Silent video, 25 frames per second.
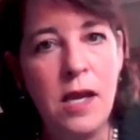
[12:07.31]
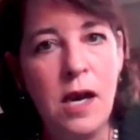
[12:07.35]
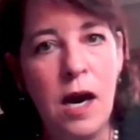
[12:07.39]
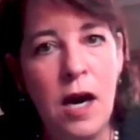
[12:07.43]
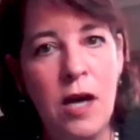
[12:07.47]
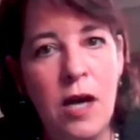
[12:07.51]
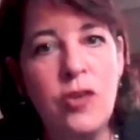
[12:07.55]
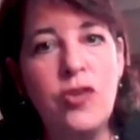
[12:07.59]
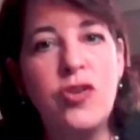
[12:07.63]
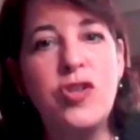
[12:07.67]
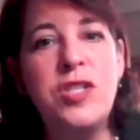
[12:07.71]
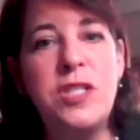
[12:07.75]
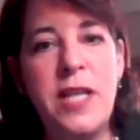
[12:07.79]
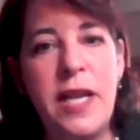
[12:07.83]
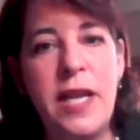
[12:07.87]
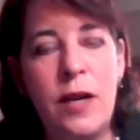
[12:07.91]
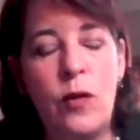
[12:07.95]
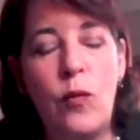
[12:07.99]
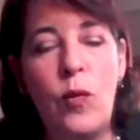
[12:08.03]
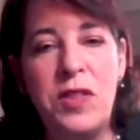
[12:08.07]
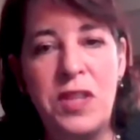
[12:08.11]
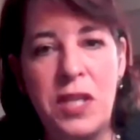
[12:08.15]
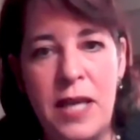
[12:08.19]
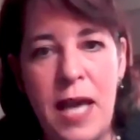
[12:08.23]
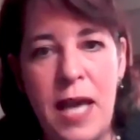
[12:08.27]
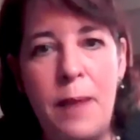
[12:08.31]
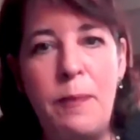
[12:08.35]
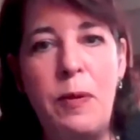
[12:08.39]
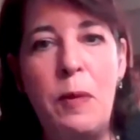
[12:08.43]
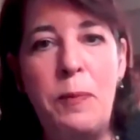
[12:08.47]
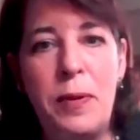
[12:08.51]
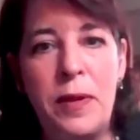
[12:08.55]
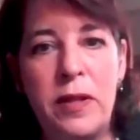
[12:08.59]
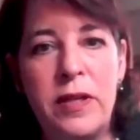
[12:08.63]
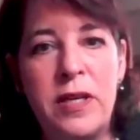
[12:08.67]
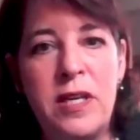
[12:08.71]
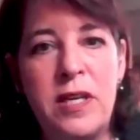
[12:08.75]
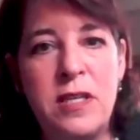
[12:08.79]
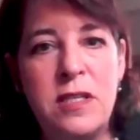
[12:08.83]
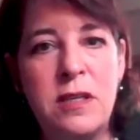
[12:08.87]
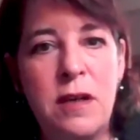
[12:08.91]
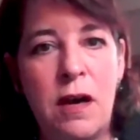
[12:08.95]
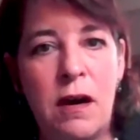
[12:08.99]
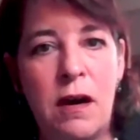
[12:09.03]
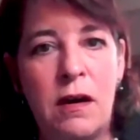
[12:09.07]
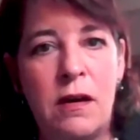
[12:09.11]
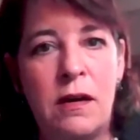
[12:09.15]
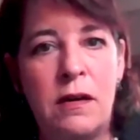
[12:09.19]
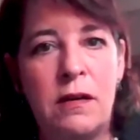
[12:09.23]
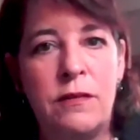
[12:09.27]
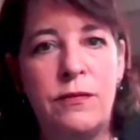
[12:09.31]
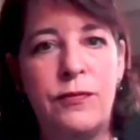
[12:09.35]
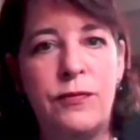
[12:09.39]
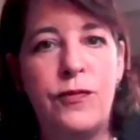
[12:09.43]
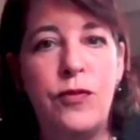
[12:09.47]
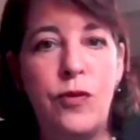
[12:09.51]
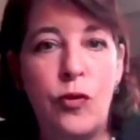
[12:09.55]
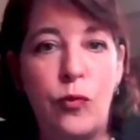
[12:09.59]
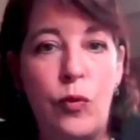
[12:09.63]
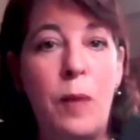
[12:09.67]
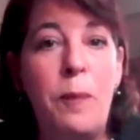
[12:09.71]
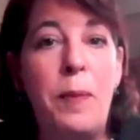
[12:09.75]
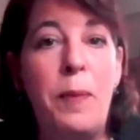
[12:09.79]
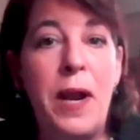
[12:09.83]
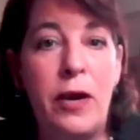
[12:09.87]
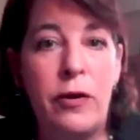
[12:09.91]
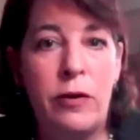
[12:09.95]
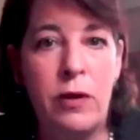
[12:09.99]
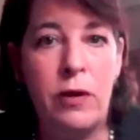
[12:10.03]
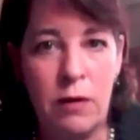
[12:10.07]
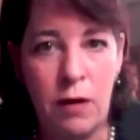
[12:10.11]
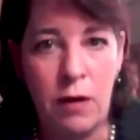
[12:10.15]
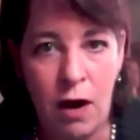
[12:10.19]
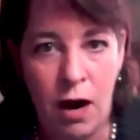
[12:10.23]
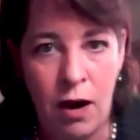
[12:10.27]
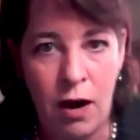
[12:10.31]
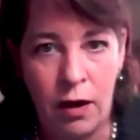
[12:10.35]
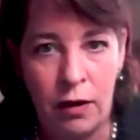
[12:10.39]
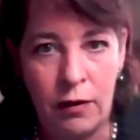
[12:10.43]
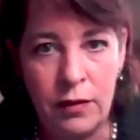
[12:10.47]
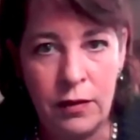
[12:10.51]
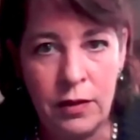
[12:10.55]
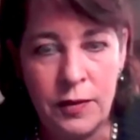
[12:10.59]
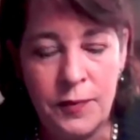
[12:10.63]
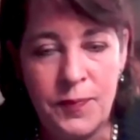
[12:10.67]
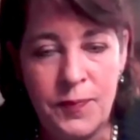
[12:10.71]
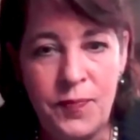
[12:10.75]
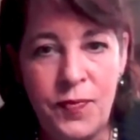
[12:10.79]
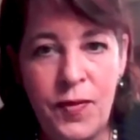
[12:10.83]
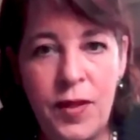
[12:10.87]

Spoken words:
understand what the capabilities of the repairer are,